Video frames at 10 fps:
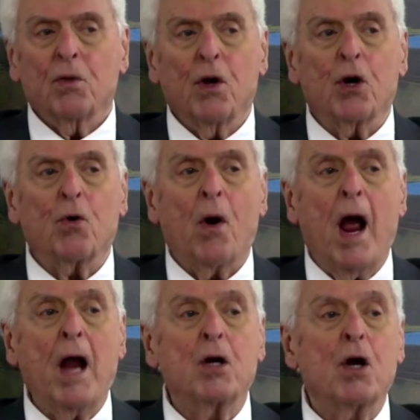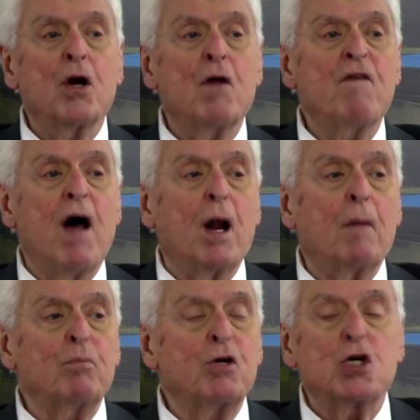They're trying to
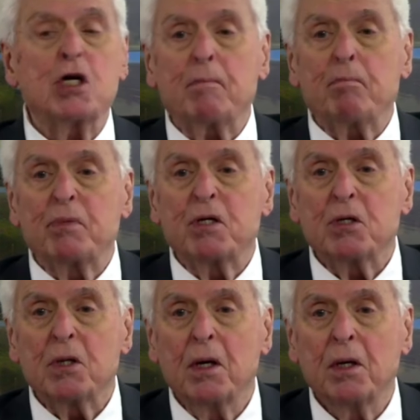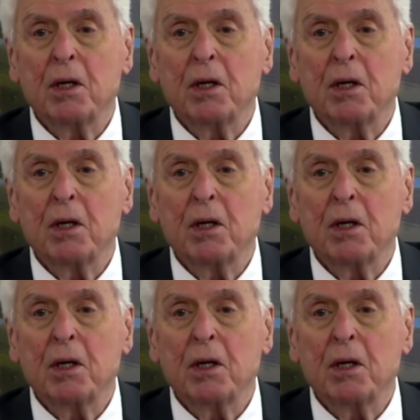develop chips